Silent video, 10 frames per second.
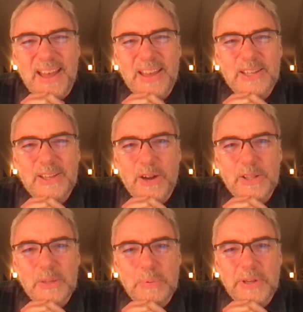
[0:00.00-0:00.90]
I
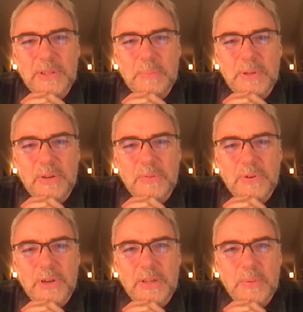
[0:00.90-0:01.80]
hardly played the piano
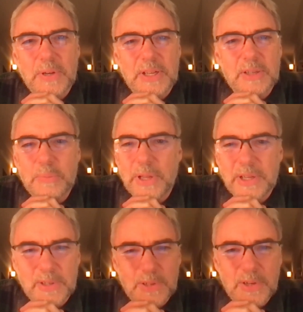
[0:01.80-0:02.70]
for anyone. I didn't play
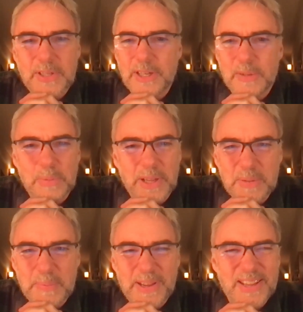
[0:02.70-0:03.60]
in church. I didn't play in
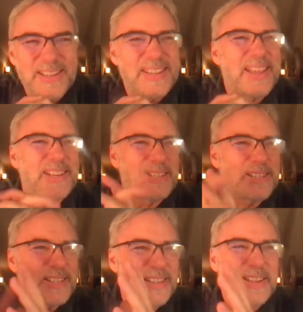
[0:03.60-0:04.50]
a band. I
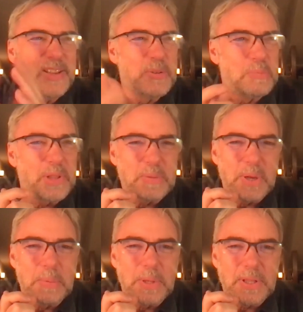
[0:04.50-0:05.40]
didn't play
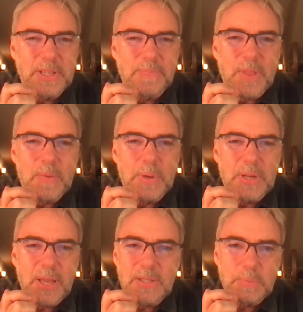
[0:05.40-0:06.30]
publicly,
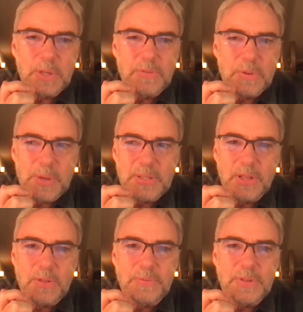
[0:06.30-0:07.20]
but I just played for
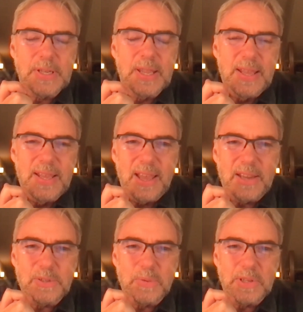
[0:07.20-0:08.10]
myself and I
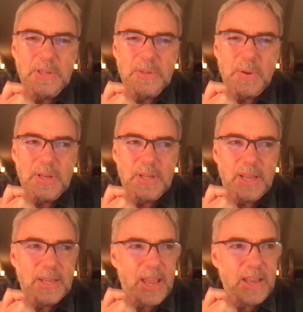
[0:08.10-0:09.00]
just really enjoyed it.
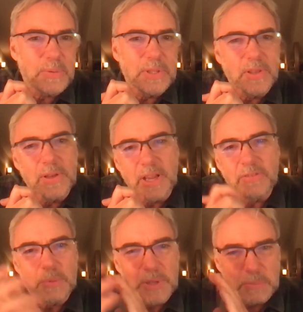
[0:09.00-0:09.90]
I actually thought
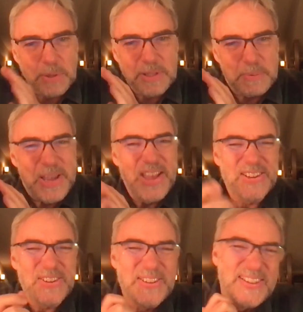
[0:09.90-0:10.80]
everybody played the
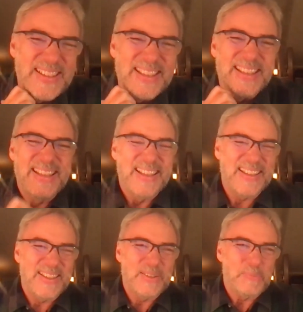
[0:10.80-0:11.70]
piano.
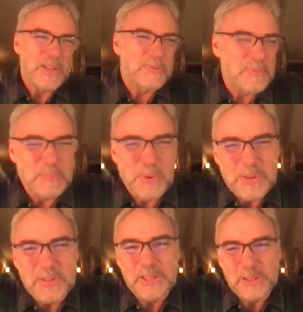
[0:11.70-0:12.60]
Uh, my
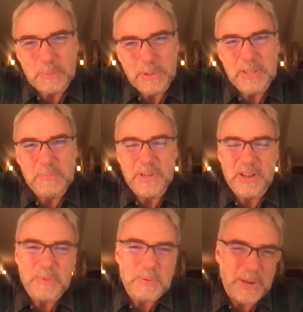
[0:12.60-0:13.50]
brother and sister played the
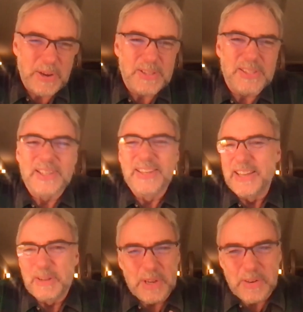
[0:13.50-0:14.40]
piano, my parents,
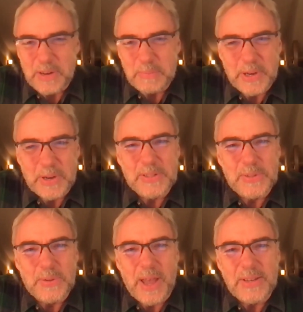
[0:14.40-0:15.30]
my grandparents.
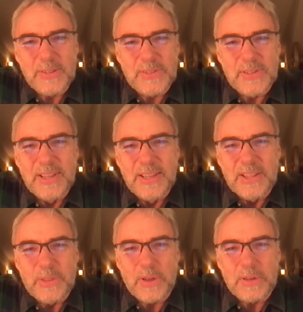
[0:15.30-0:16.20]
So I just
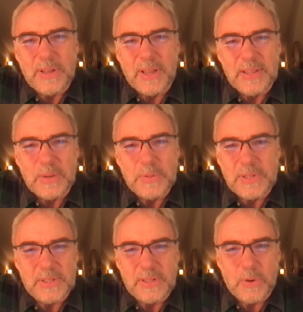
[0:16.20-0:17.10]
thought uh, it was
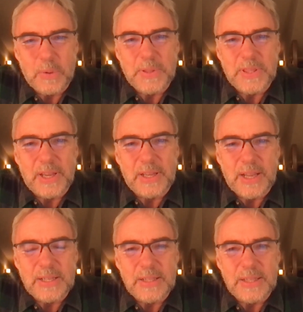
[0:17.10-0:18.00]
just a normal thing, and
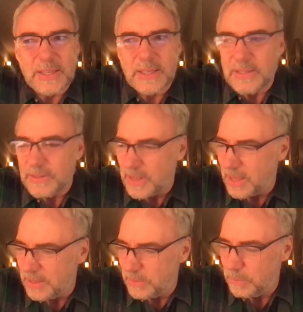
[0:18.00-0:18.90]
I didn't think
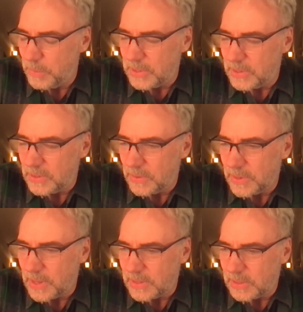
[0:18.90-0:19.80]
uh, much
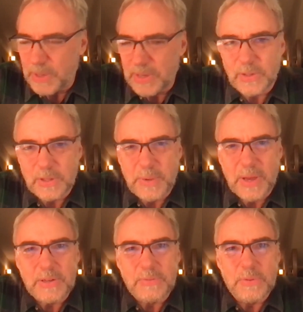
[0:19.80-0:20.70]
uh, special
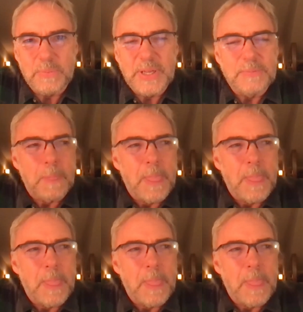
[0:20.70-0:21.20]
about it for me.